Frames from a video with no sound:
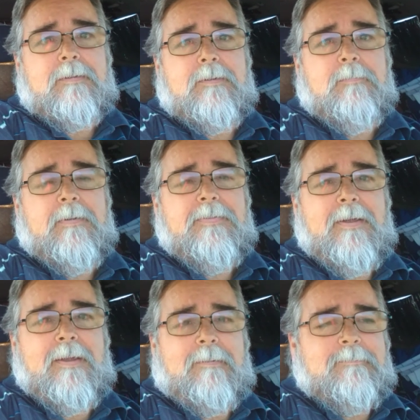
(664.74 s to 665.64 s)
do my
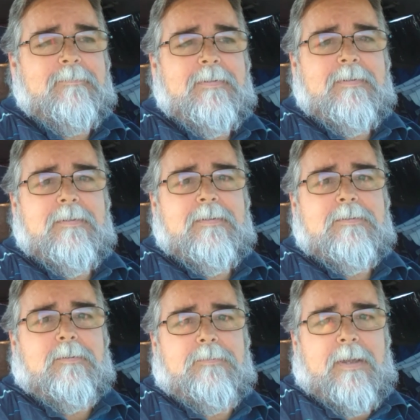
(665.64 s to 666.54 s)
thing.
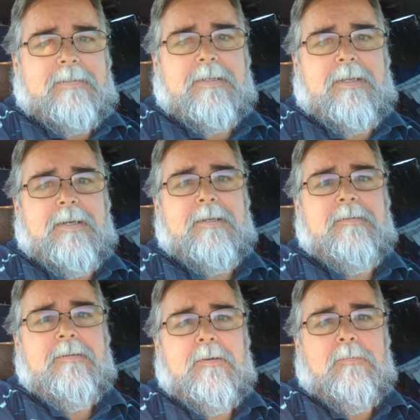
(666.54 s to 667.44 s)
So thanks again.
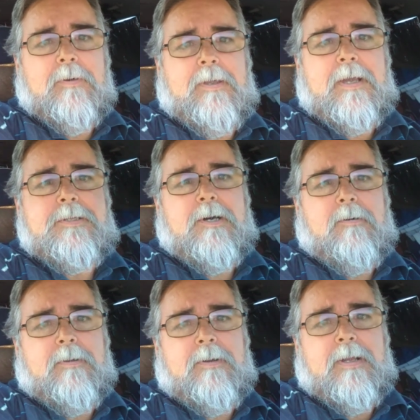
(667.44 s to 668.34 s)
We'll catch y'all
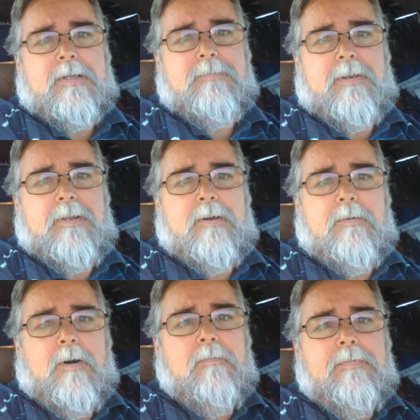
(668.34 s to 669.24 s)
on the next video,
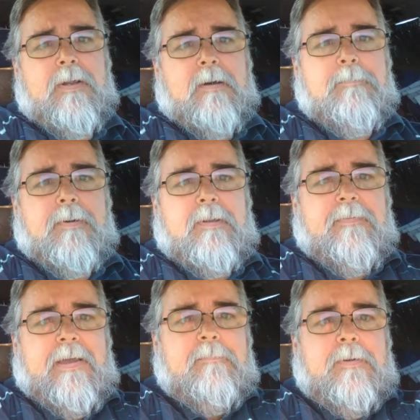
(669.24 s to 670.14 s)
hopefully up here at the
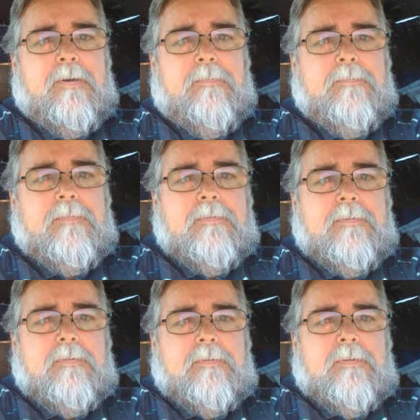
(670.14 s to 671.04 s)
van build.
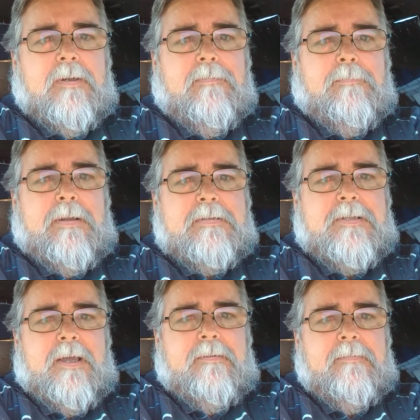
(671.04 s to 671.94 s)
Have a blessed
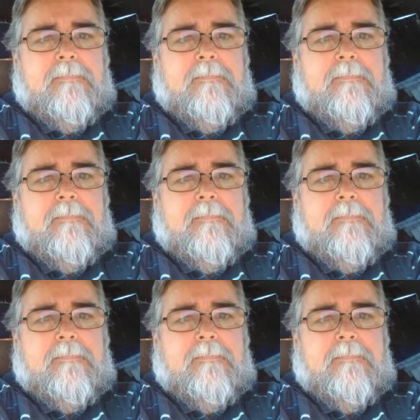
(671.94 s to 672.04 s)
day.